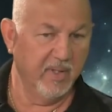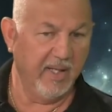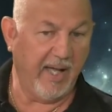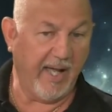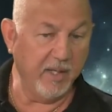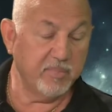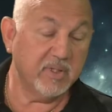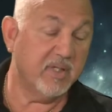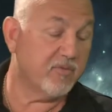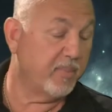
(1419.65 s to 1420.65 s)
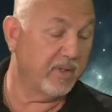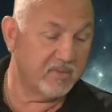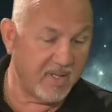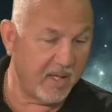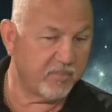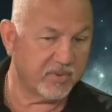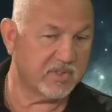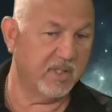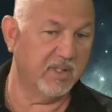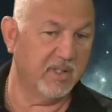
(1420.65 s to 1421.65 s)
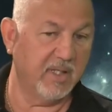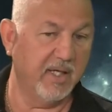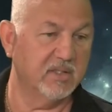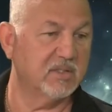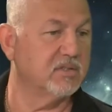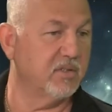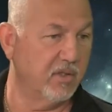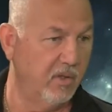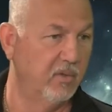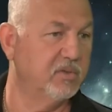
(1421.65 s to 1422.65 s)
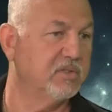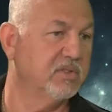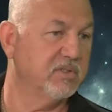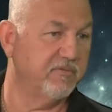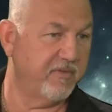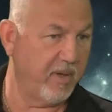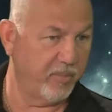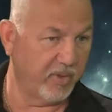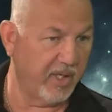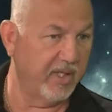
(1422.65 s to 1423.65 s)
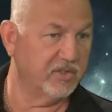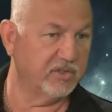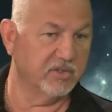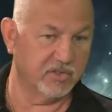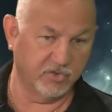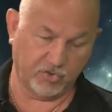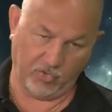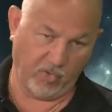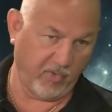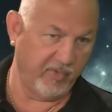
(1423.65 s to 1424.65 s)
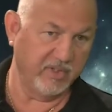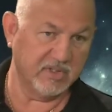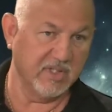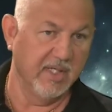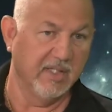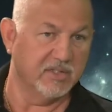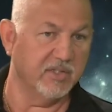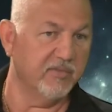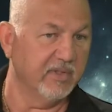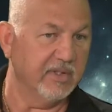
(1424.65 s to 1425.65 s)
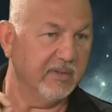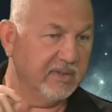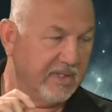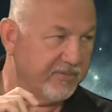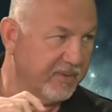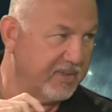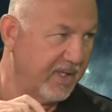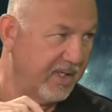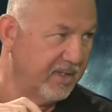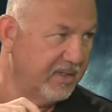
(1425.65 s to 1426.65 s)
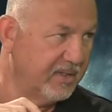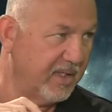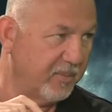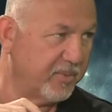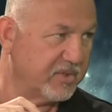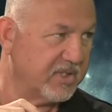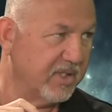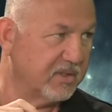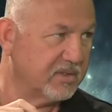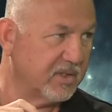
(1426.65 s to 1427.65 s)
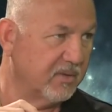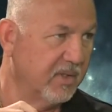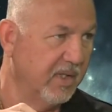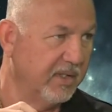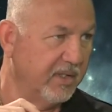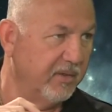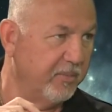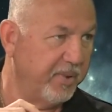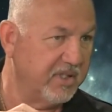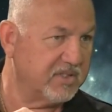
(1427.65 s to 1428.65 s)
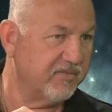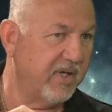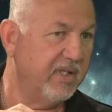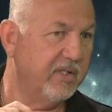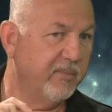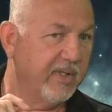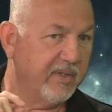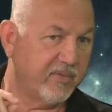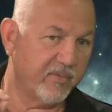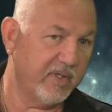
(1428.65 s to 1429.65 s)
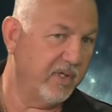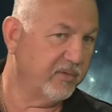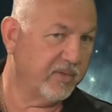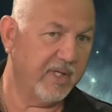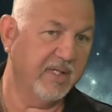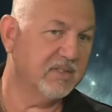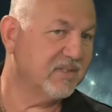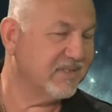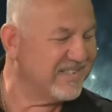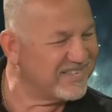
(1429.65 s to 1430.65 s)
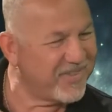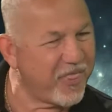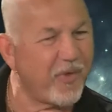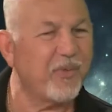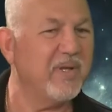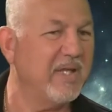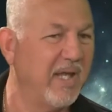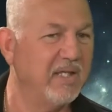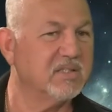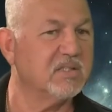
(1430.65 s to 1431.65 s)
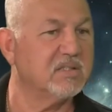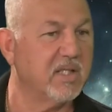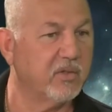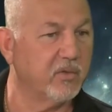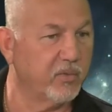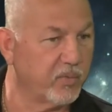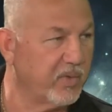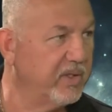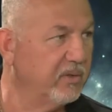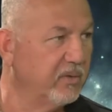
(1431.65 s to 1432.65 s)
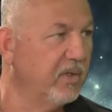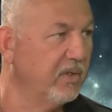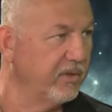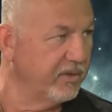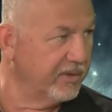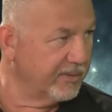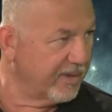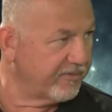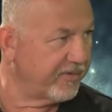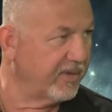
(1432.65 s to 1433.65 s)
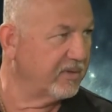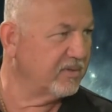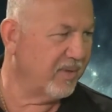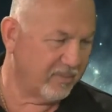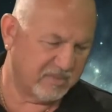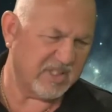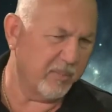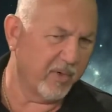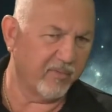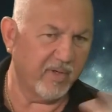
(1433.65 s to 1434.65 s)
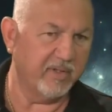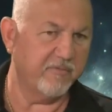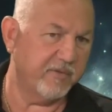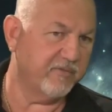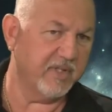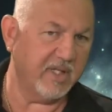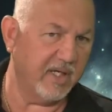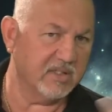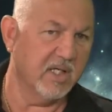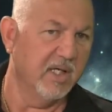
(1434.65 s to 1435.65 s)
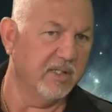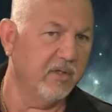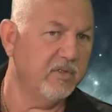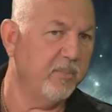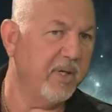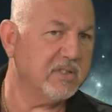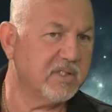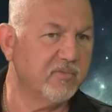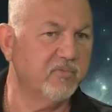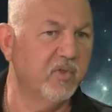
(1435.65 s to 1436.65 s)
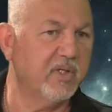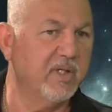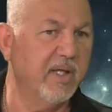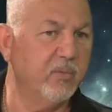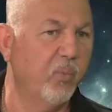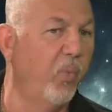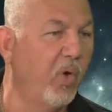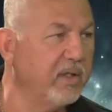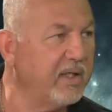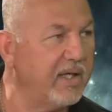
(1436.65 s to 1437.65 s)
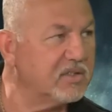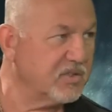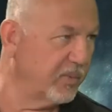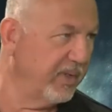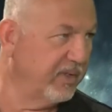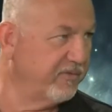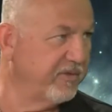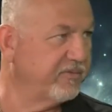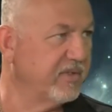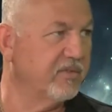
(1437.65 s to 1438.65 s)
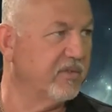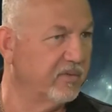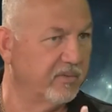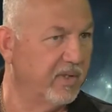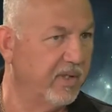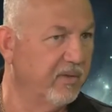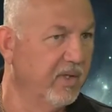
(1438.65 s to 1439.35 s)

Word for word: Right. I believe about 10% of the cases are hoaxes and fabrications right. and stories. So you're really only left with 10, 10%. Right. So, you know, in Pennsylvania, we get 300 cases. It's 30 cases that are the real UFO. Well, somewhere around there, 50 yeah. cases. You know, you're basically looking at one case a week, 52, you know?